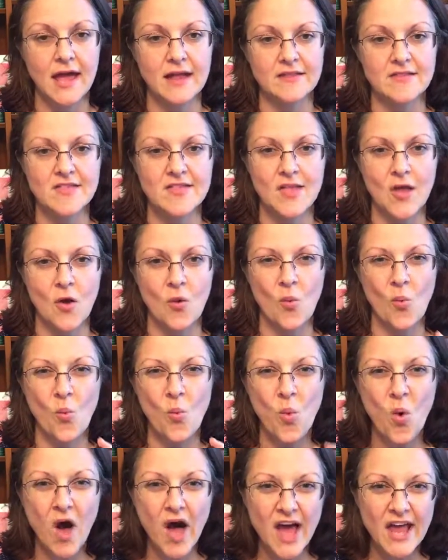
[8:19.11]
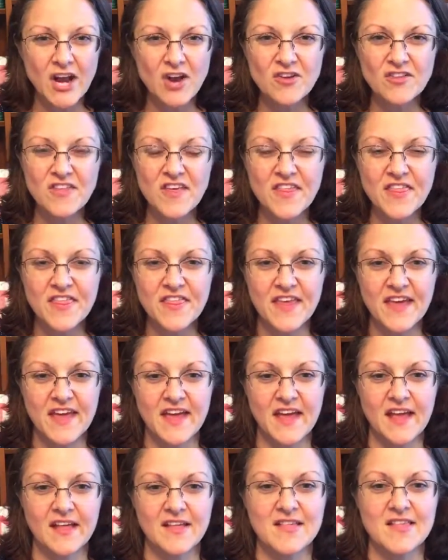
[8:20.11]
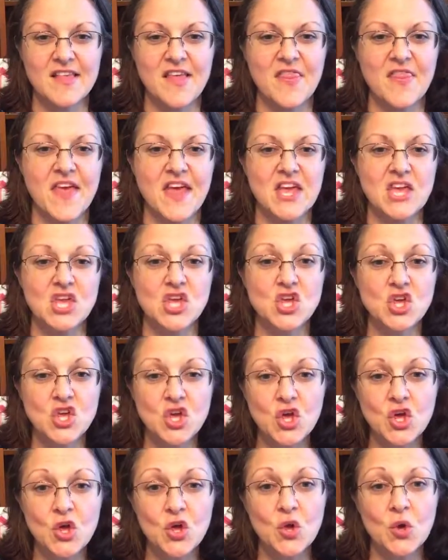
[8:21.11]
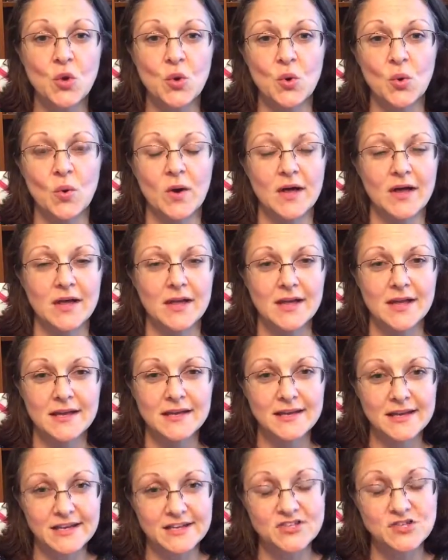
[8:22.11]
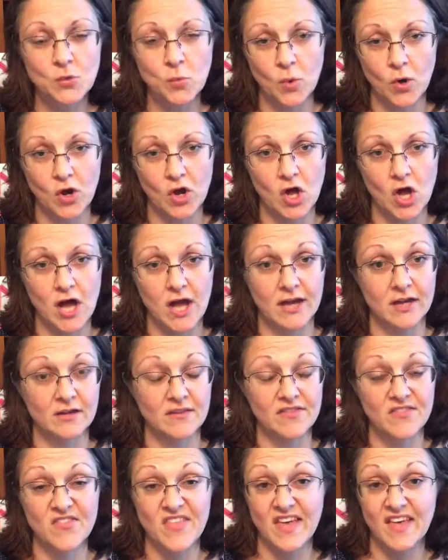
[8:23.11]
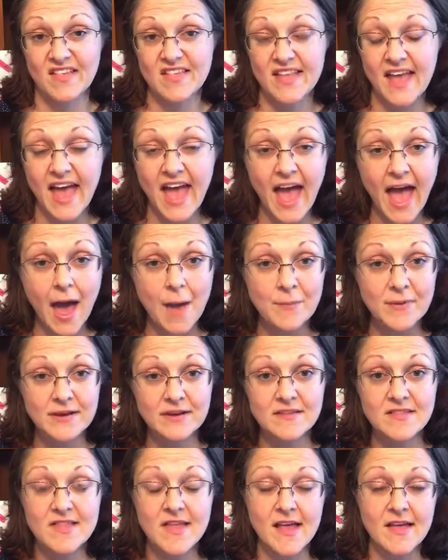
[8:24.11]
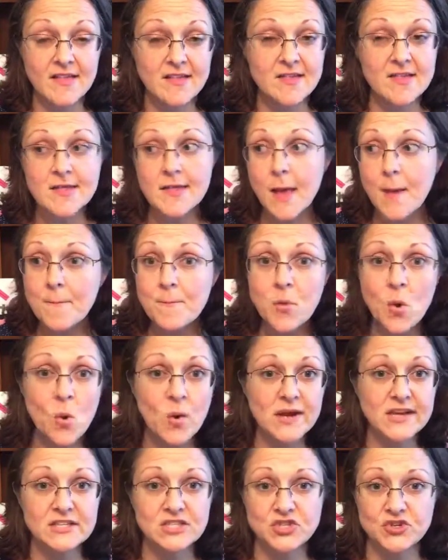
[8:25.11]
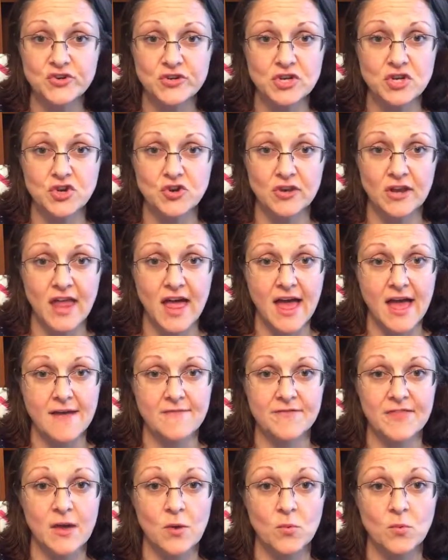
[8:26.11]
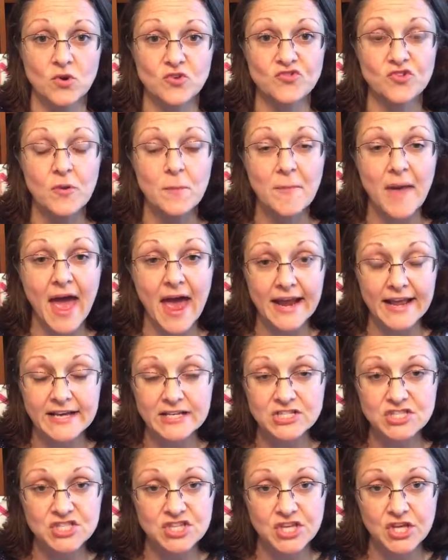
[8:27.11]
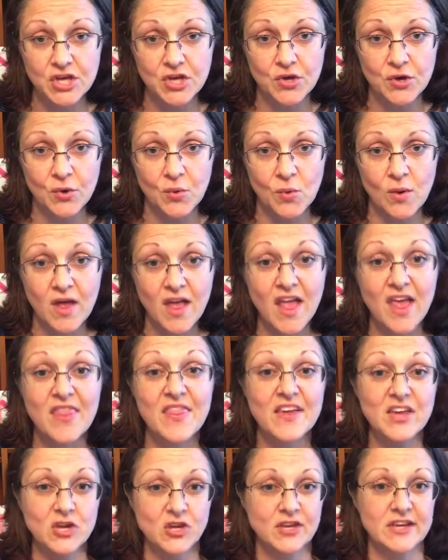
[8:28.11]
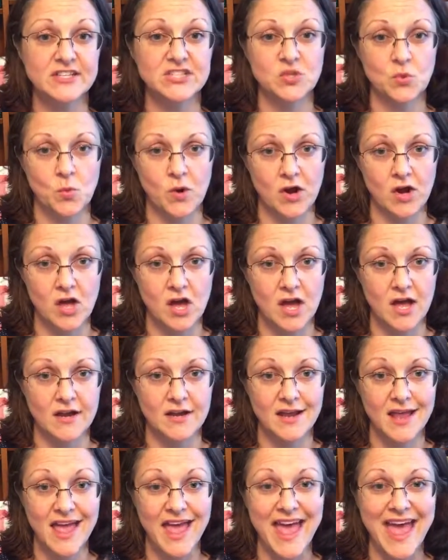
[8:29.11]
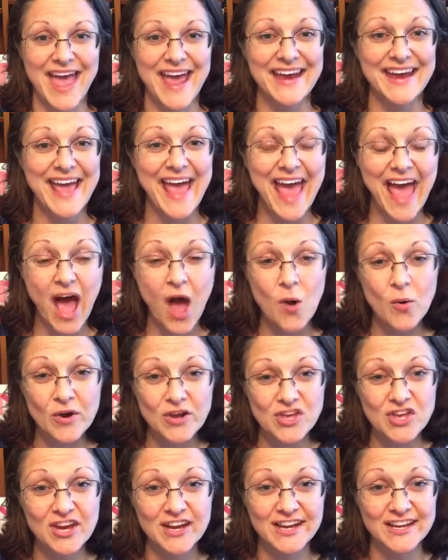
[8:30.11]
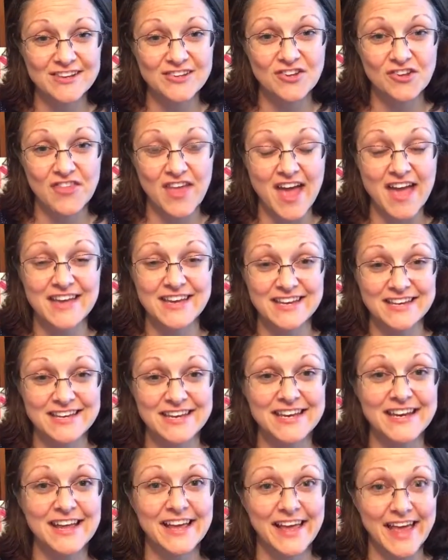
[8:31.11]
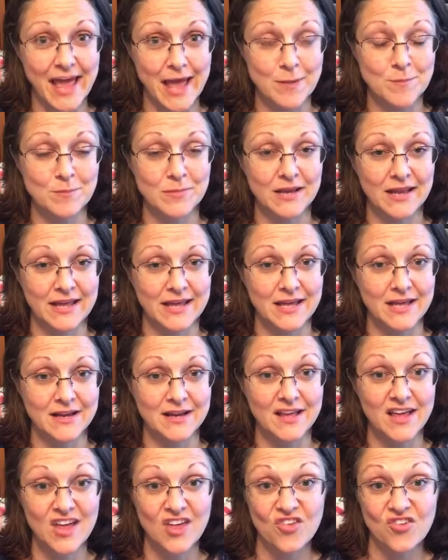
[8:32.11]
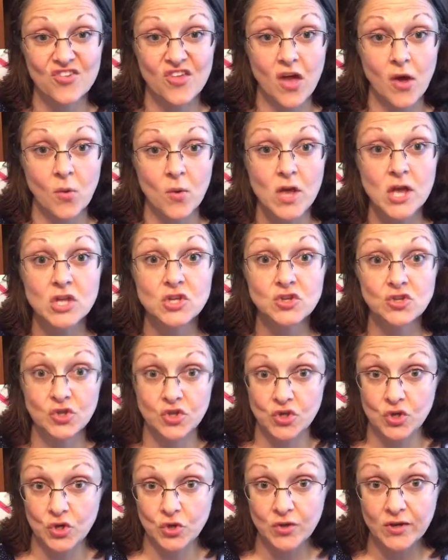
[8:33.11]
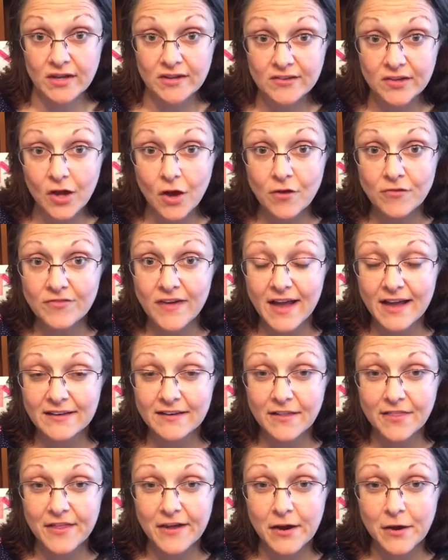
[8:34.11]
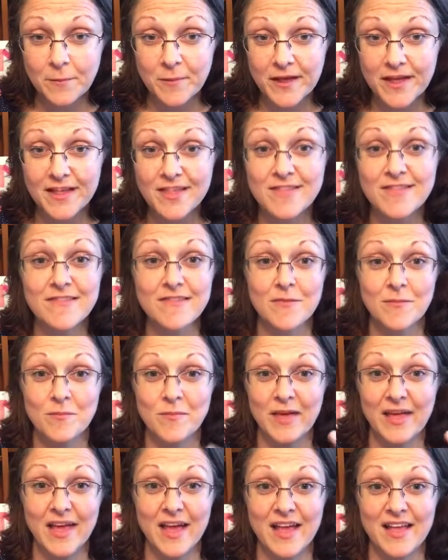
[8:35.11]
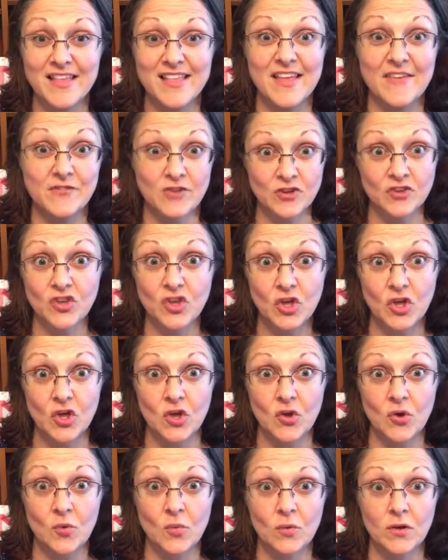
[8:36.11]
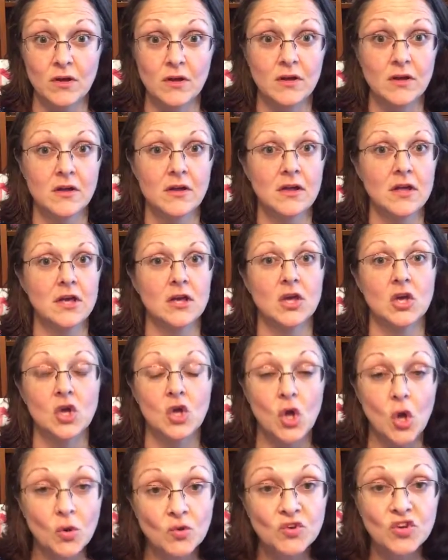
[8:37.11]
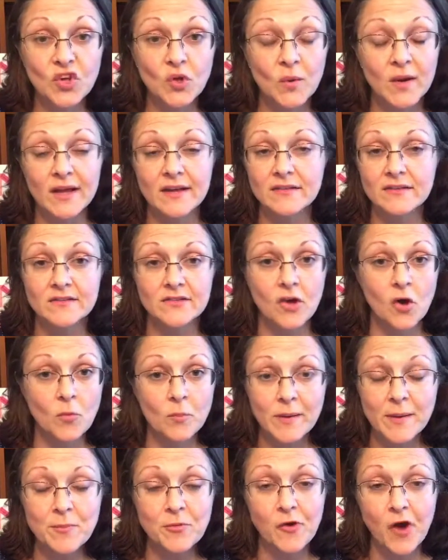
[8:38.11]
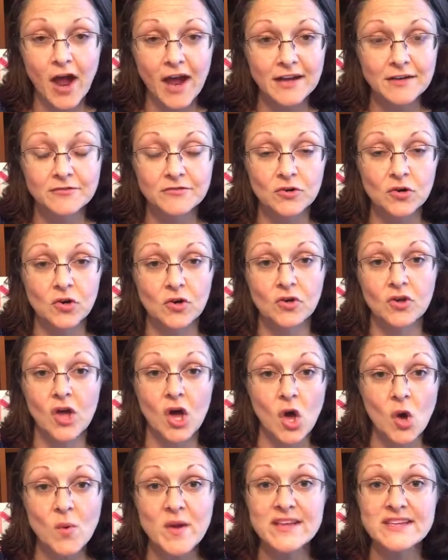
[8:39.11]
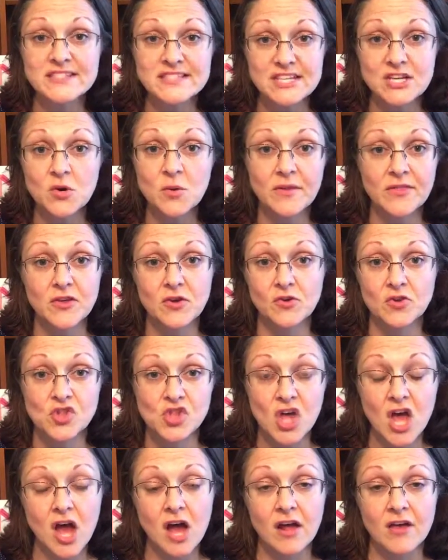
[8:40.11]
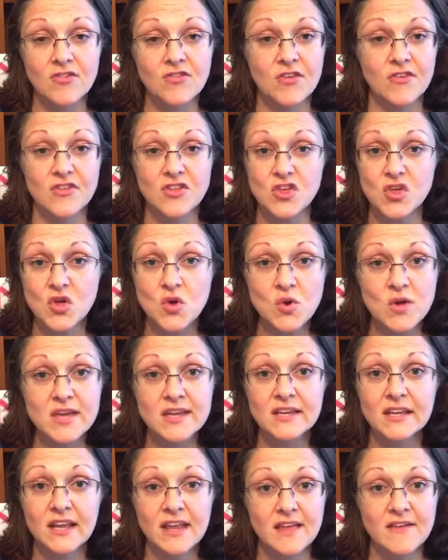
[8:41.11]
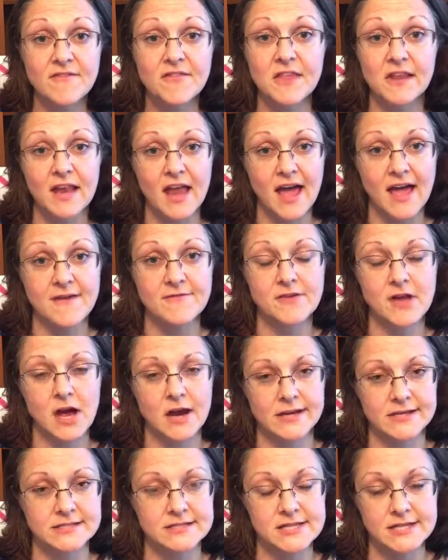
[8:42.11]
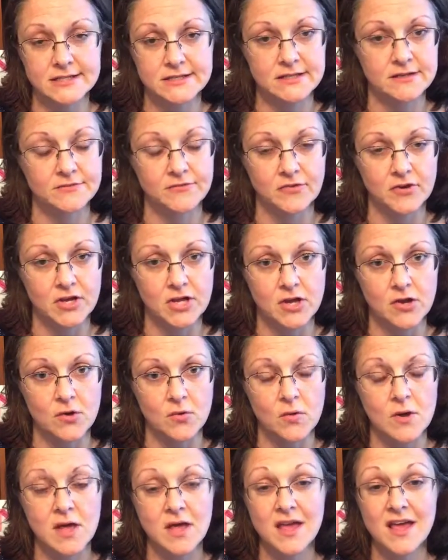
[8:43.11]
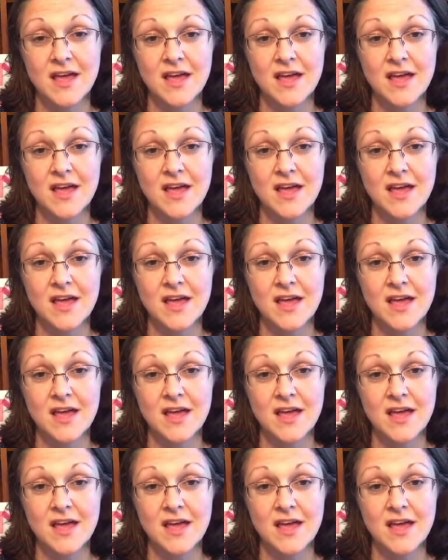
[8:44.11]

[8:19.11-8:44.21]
And so what are the things that you need to work on? Things that happened at some point during your life that were traumatic to you that you need to work on. And how are you going to do that? You need a game plan. So do you need to go find a therapist? Because if you do, go do it. Don't be prideful. Go and deal with your junk so that you can live the life God intended for you.